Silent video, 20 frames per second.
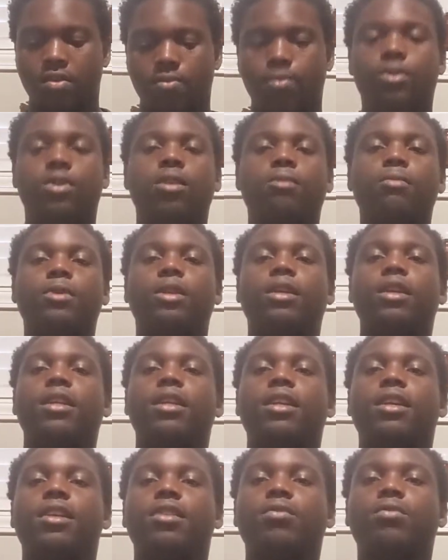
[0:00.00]
gonna get
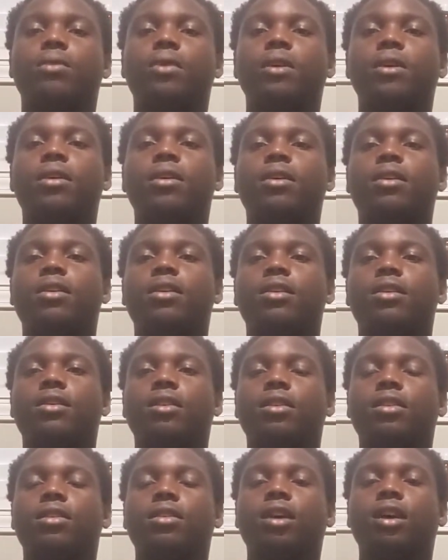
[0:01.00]
that as well,
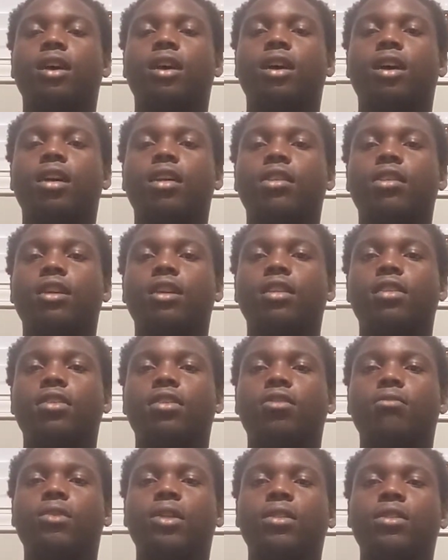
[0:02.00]
because it's
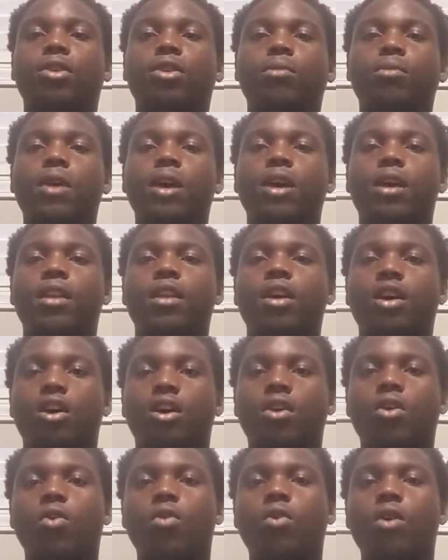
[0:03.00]
gonna be so bad. The
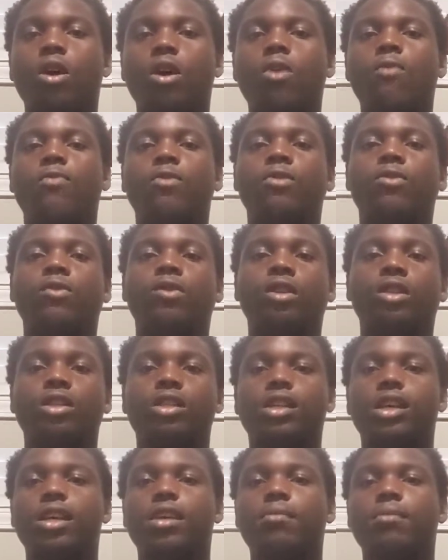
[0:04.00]
whole earth is going to
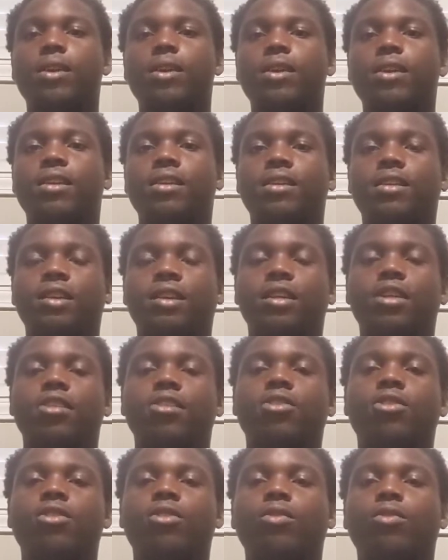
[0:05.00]
shake, man.
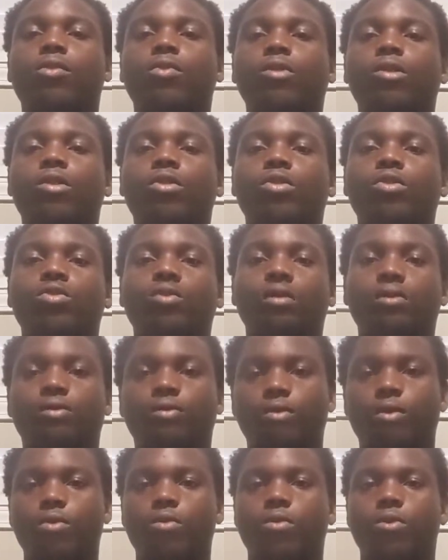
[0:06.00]
It's gonna reel to and
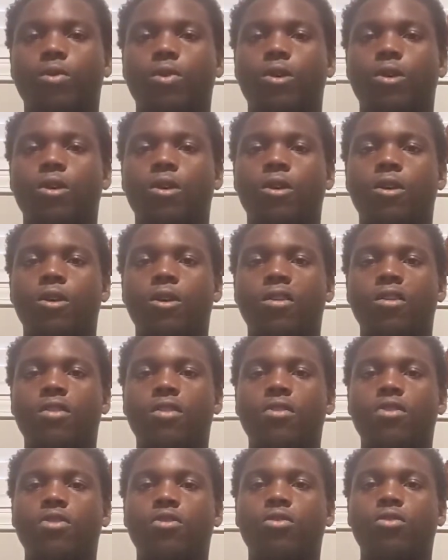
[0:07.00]
fro.
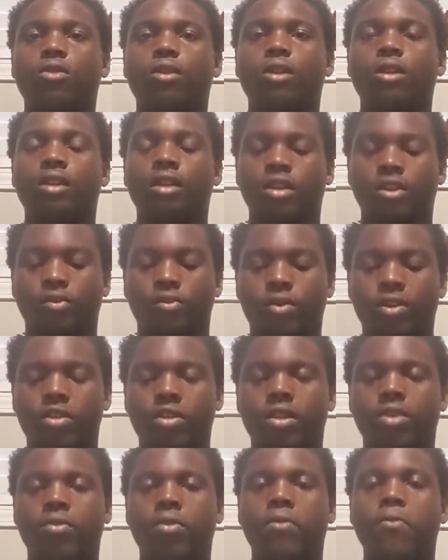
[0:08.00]
You know, and
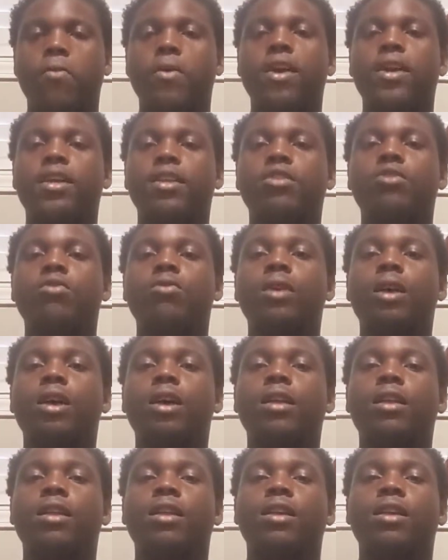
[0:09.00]
what can do that?